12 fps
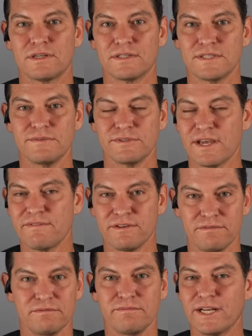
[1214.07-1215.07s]
because he was
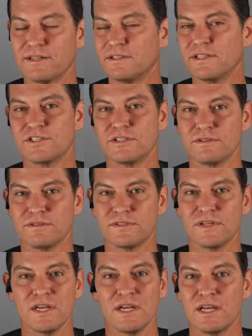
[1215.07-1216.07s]
having medical issues.